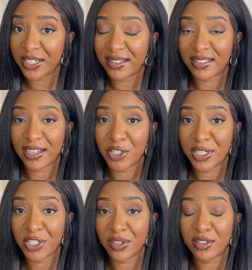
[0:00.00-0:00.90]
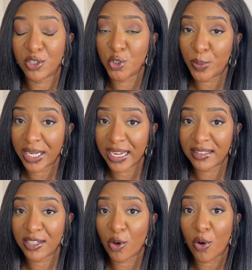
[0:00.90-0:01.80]
is essentially just
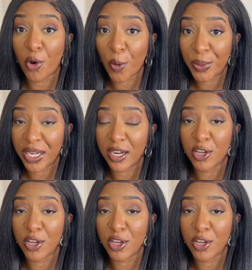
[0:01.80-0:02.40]
duplicating or copying